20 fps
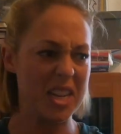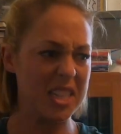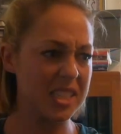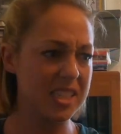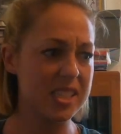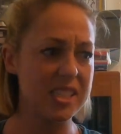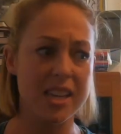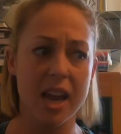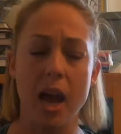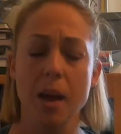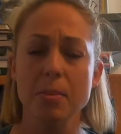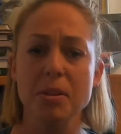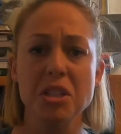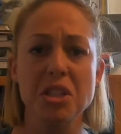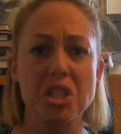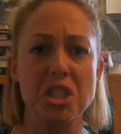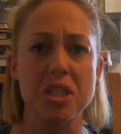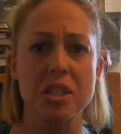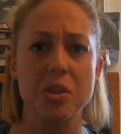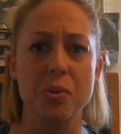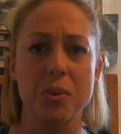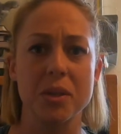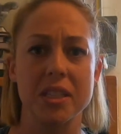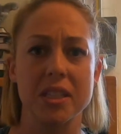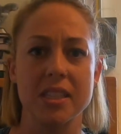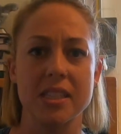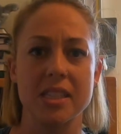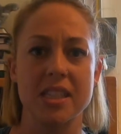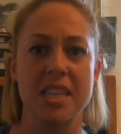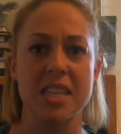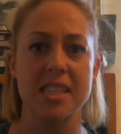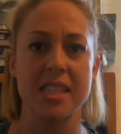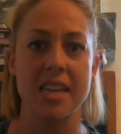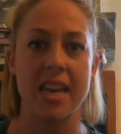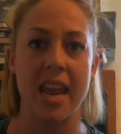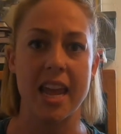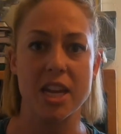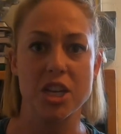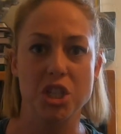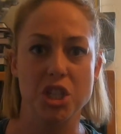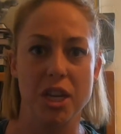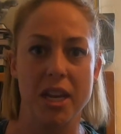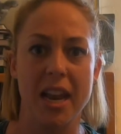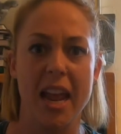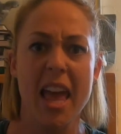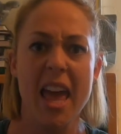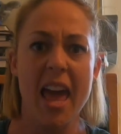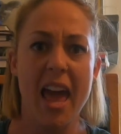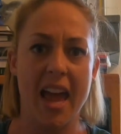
establish Israel as this nation